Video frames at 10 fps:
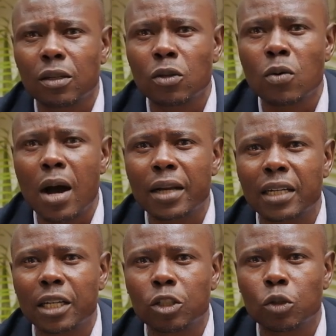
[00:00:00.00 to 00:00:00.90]
you are
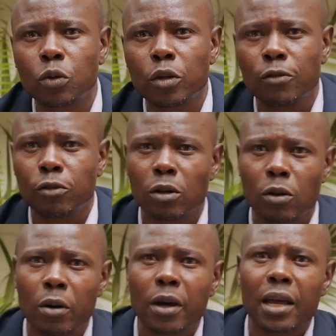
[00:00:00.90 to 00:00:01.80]
attached to, if you're a
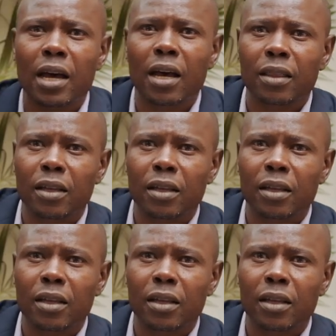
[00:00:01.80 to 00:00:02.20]
lawyer,